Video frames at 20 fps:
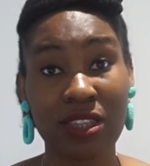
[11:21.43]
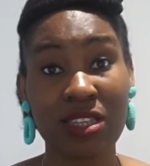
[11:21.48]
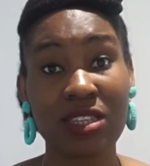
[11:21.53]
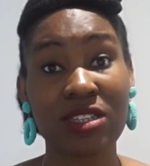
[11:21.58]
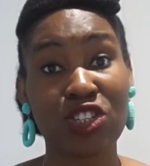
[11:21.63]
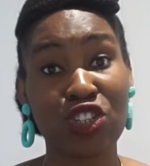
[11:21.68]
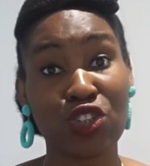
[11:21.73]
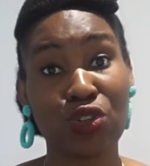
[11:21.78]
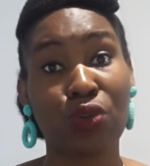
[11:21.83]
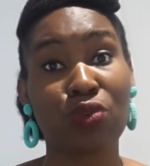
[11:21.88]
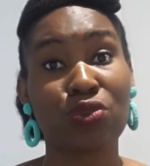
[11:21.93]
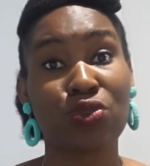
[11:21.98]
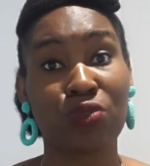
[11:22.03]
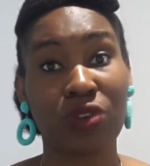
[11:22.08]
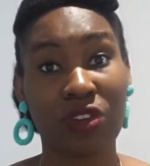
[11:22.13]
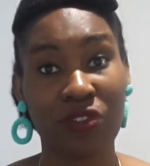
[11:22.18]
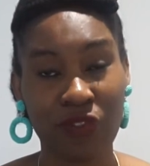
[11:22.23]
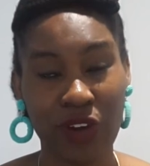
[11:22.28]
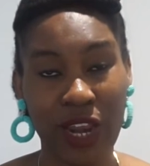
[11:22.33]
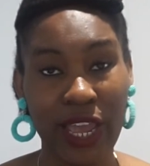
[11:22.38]
This should also
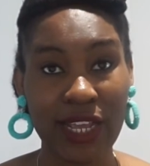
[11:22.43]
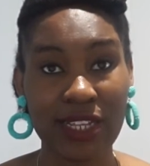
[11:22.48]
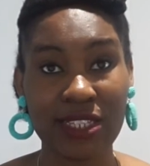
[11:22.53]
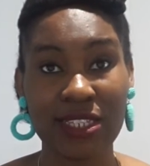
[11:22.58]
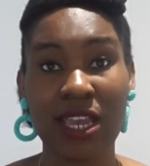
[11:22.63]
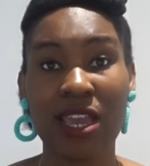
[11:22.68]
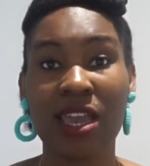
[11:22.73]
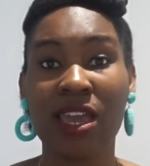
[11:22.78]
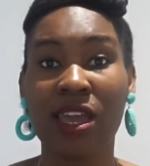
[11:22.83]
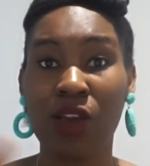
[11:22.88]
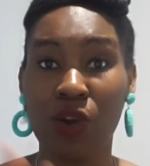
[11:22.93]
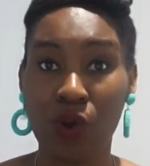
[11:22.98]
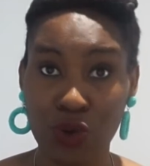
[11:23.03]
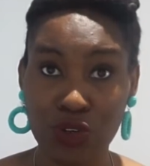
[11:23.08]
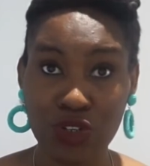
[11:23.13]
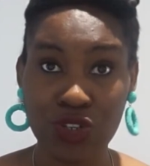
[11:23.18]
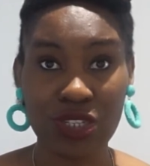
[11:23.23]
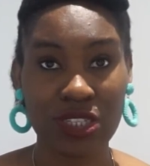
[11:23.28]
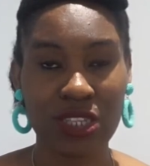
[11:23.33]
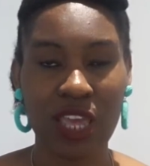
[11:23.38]
reflect
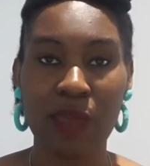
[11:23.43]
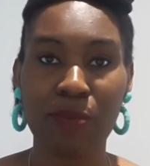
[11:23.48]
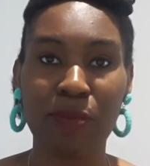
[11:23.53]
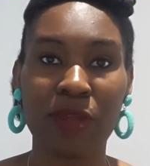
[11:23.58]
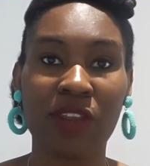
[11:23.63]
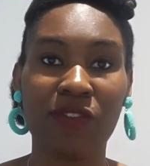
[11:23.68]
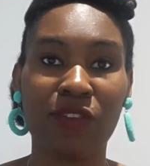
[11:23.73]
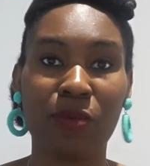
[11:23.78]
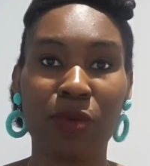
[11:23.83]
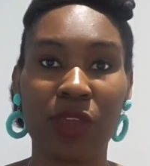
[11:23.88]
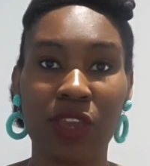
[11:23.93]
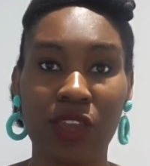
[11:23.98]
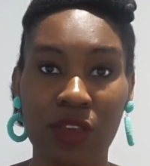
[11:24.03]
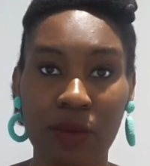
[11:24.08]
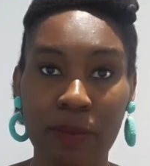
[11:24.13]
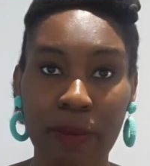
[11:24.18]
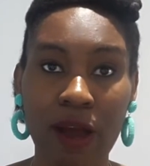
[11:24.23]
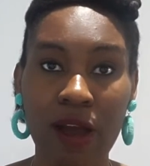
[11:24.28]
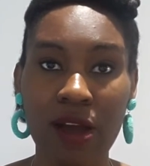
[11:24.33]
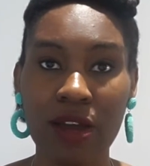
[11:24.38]
on your statement if you're bringing
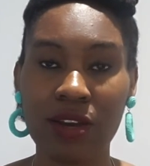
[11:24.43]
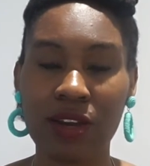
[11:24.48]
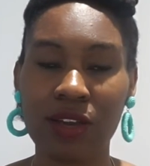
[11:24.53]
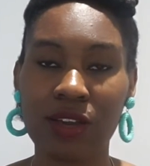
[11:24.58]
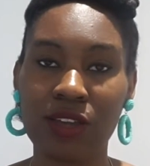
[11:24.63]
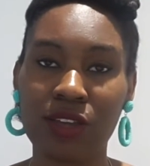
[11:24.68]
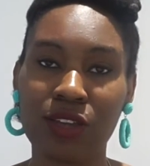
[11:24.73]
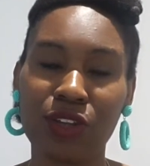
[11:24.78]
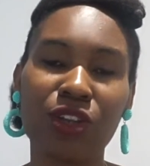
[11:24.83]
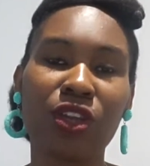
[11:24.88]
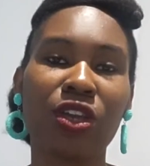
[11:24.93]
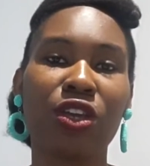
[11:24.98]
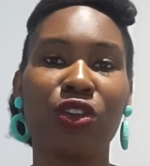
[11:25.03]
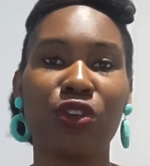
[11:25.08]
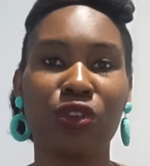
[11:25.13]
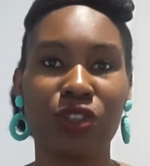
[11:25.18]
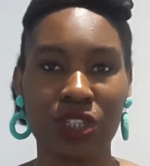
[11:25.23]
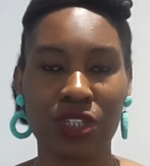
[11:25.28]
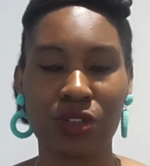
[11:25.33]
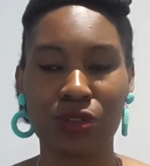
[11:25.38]
your partner and
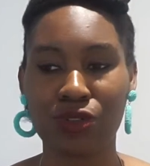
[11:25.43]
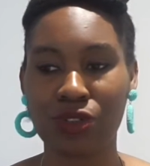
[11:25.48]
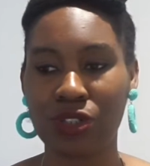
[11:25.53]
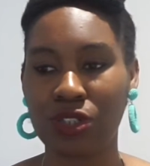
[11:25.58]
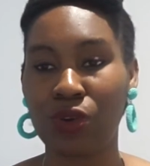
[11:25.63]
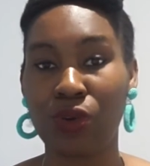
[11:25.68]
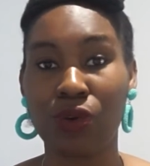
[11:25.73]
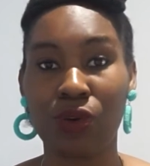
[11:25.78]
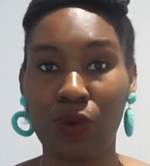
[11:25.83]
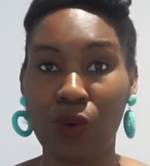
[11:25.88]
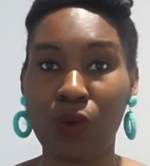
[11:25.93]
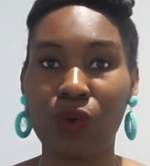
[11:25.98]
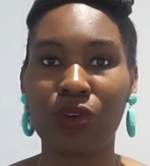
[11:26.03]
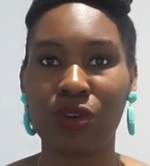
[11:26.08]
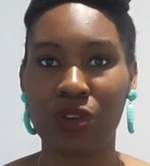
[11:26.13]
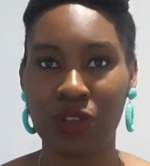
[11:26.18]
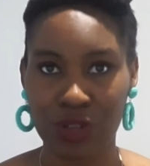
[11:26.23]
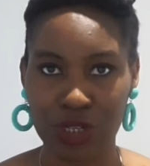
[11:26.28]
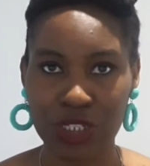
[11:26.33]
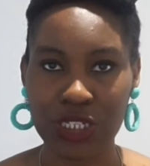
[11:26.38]
your children
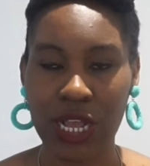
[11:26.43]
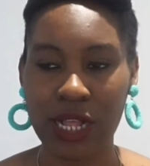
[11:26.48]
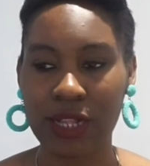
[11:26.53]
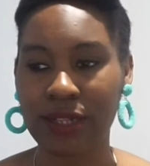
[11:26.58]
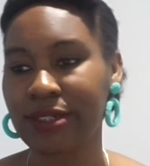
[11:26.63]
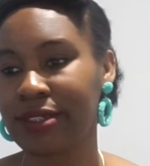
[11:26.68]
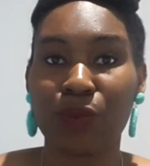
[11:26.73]
or your child.